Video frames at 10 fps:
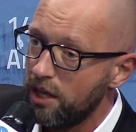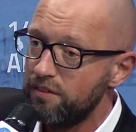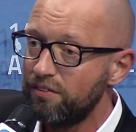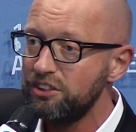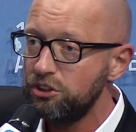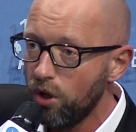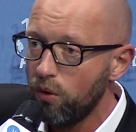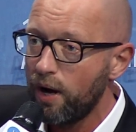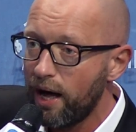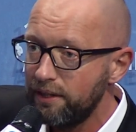There is
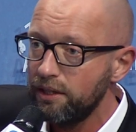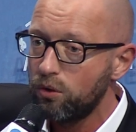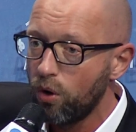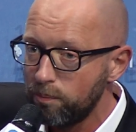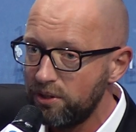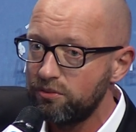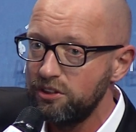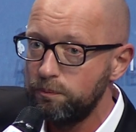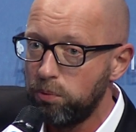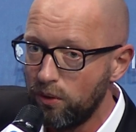no other common
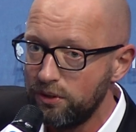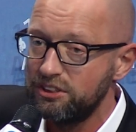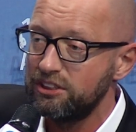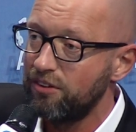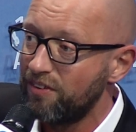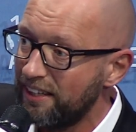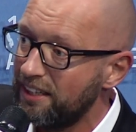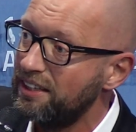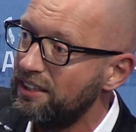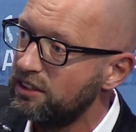response rather
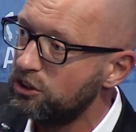than